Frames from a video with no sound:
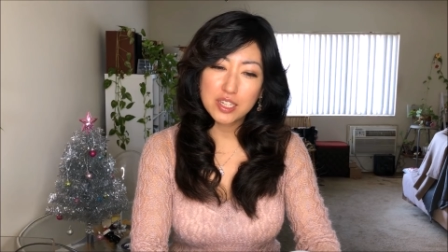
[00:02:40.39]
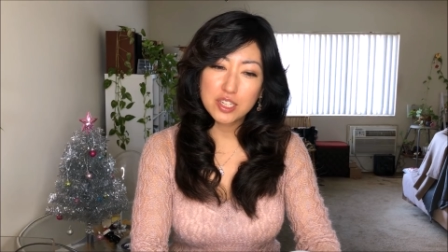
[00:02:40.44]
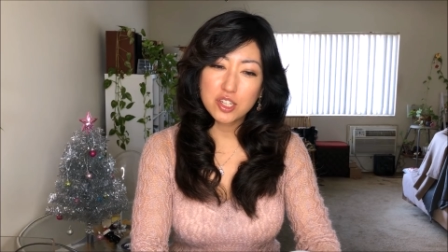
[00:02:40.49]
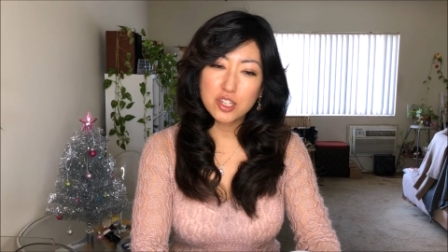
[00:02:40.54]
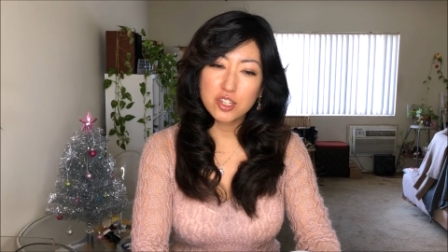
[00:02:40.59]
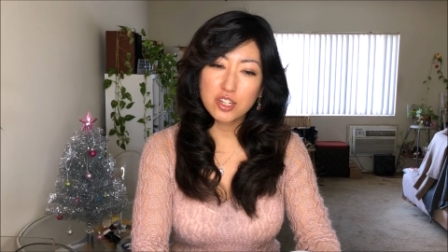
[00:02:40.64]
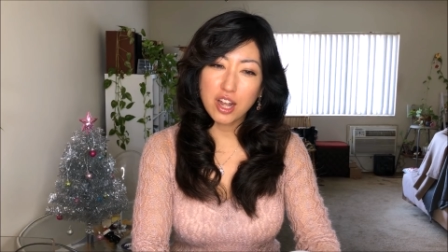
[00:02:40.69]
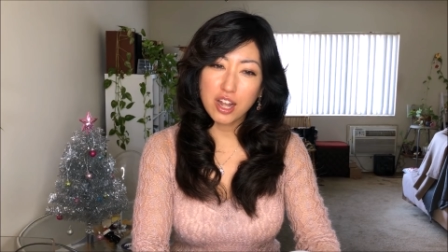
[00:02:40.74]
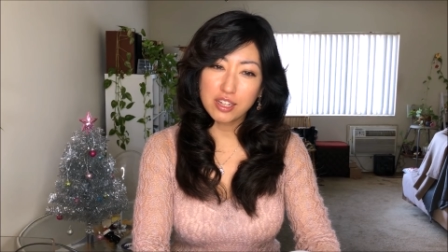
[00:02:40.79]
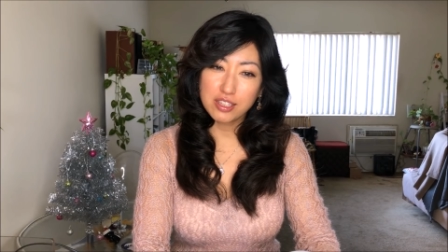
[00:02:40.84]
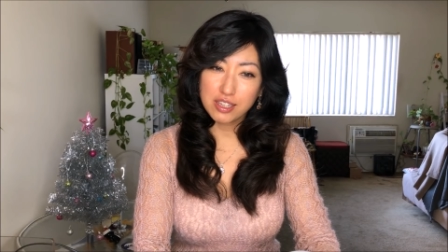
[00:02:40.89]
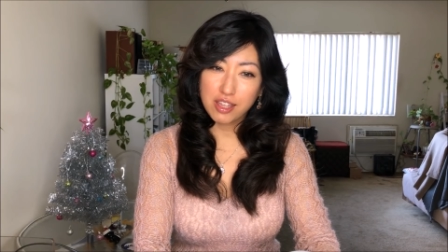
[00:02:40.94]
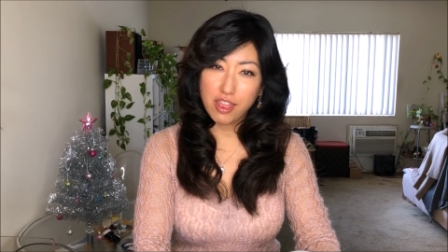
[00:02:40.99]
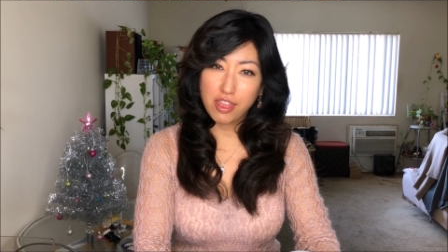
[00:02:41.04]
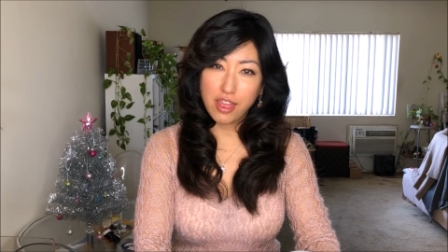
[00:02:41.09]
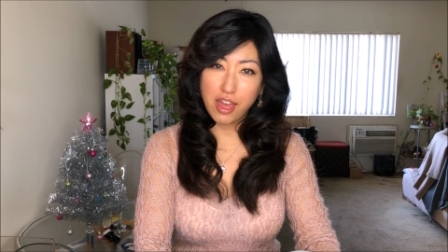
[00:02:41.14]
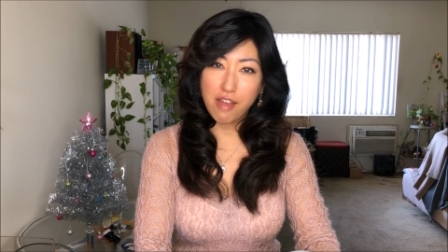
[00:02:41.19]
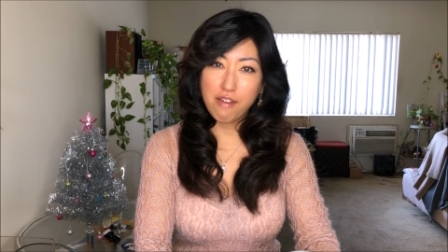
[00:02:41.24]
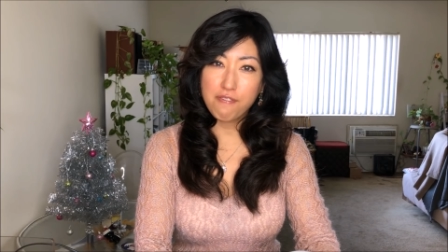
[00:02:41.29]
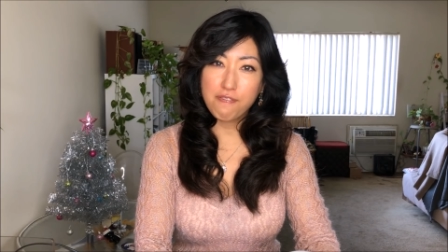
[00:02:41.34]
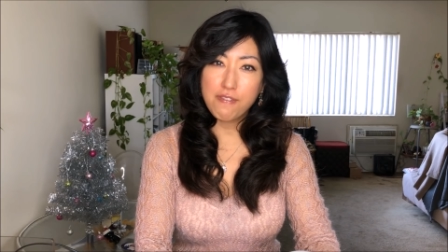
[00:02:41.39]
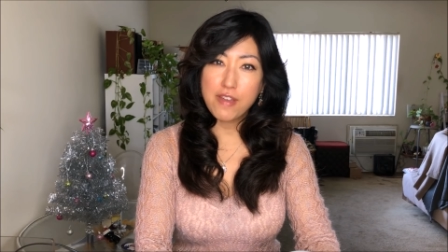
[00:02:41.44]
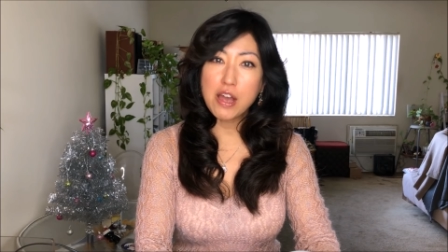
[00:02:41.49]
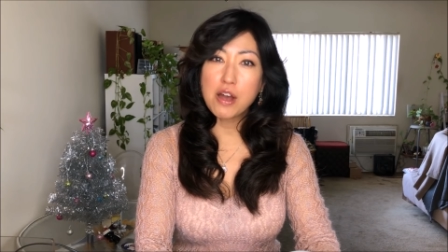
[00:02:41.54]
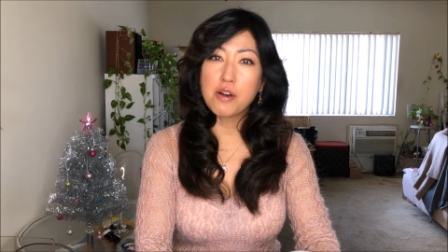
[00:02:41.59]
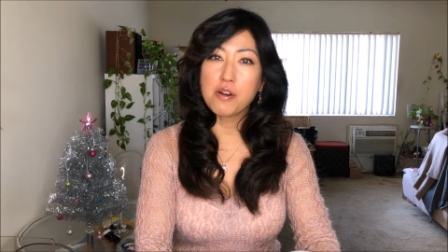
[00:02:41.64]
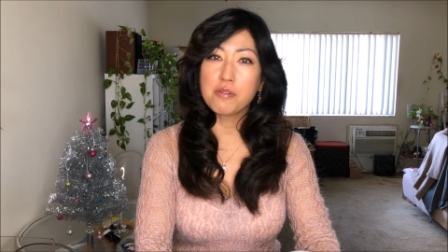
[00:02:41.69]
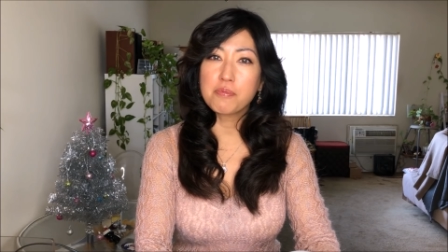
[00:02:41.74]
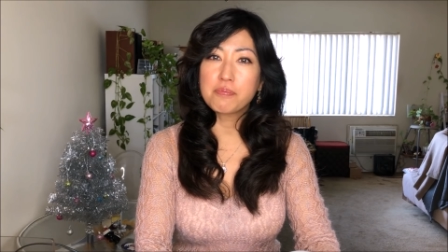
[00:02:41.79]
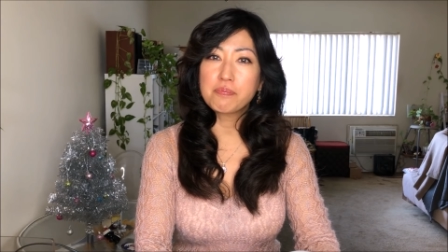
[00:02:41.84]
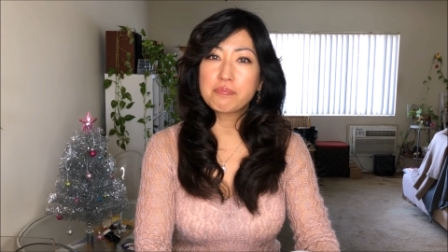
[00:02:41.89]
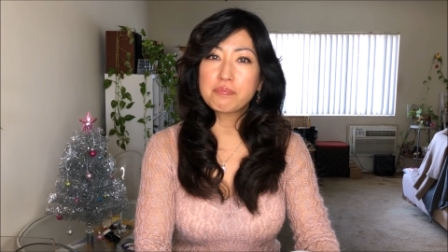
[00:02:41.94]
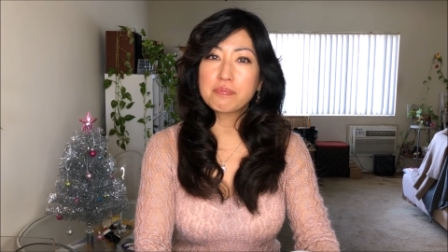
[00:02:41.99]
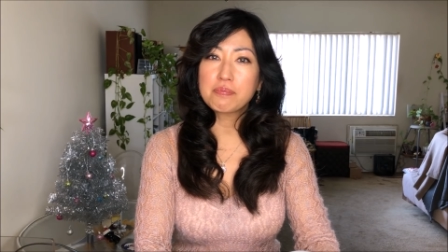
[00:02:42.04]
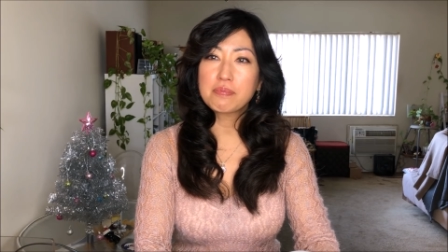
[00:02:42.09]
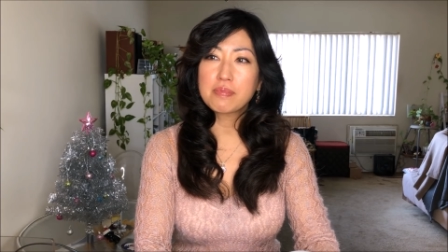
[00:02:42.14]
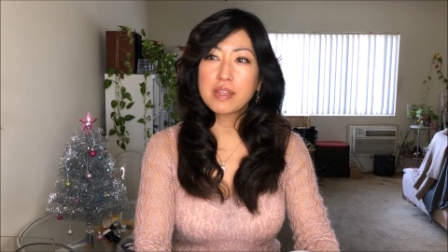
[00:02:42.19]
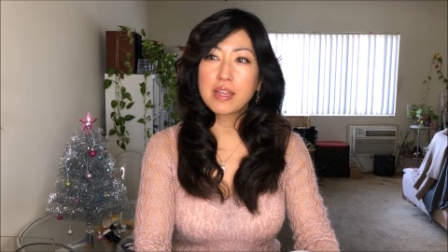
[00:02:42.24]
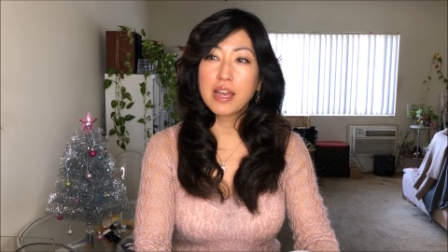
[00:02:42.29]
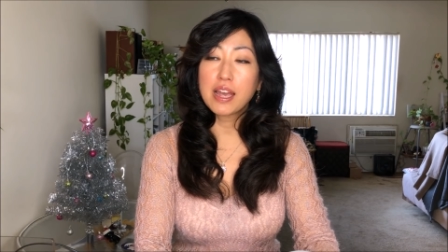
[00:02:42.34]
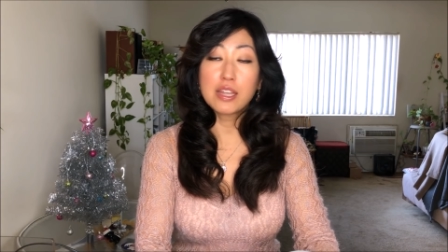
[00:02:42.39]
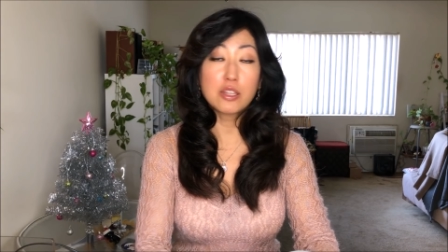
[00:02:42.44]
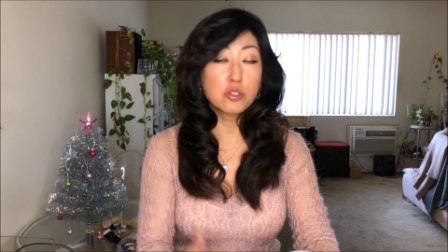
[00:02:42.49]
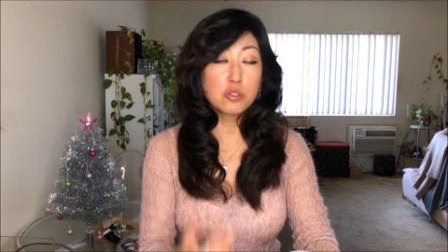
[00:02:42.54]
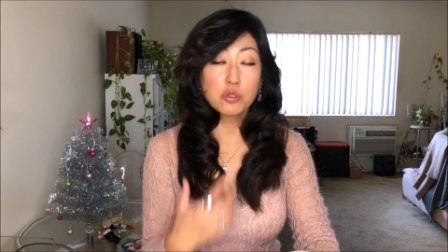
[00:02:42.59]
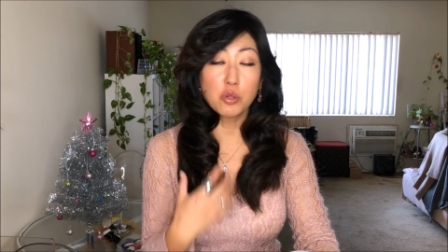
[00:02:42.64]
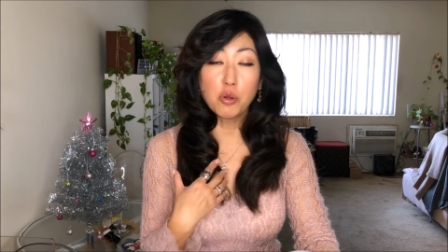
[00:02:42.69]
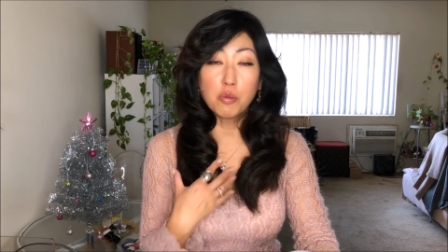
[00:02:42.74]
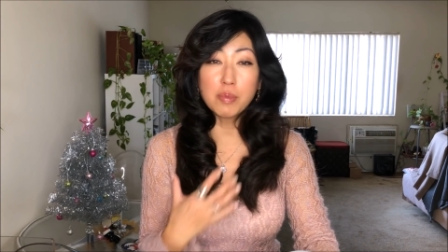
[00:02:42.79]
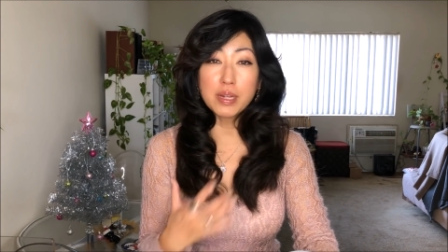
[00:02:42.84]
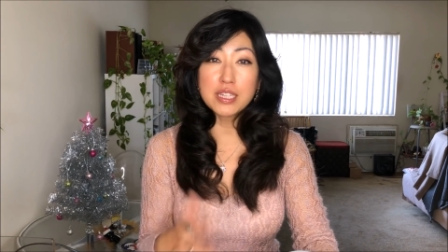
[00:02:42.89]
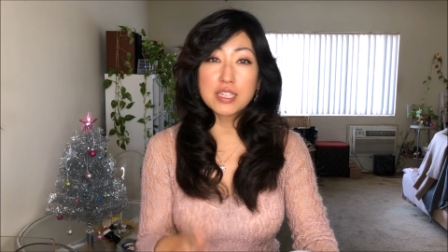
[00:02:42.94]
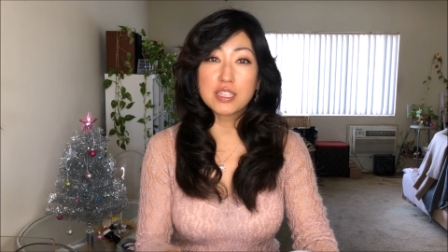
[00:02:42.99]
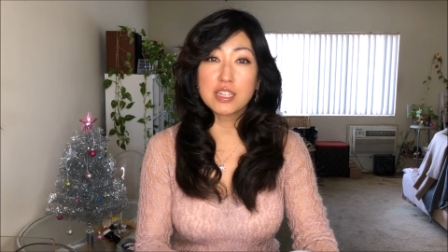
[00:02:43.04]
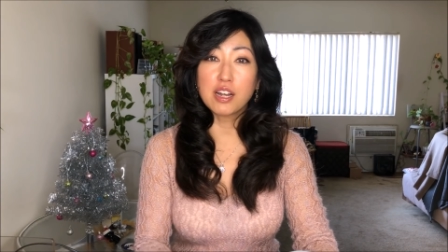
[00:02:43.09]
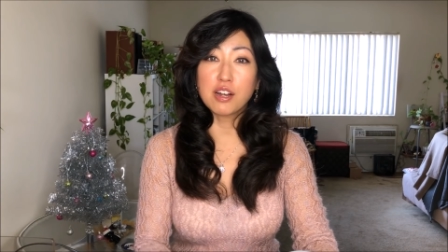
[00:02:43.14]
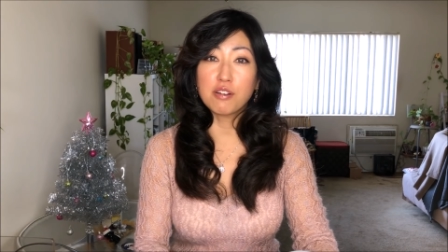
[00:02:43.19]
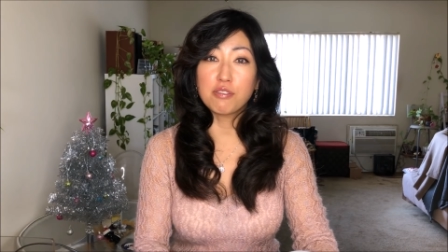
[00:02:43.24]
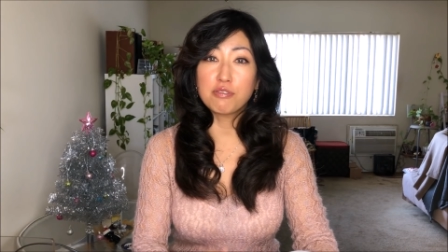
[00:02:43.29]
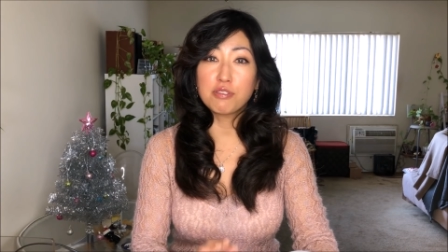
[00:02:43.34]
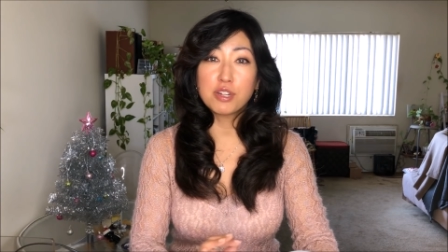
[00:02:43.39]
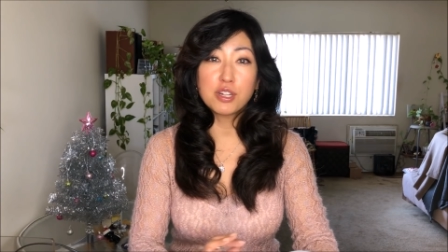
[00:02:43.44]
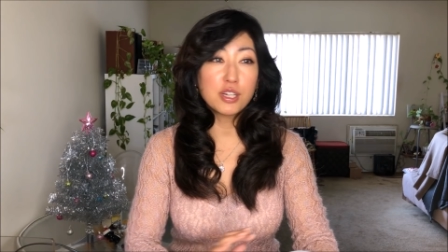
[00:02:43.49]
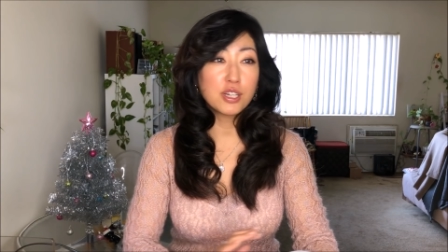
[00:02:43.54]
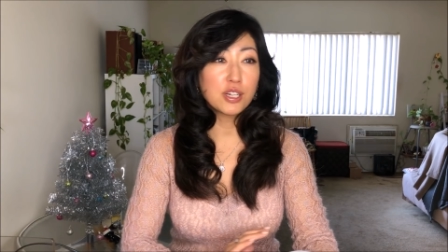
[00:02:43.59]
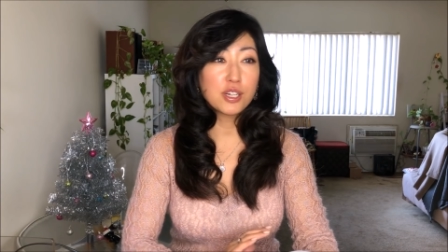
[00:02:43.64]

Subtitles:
shot that film, I told myself,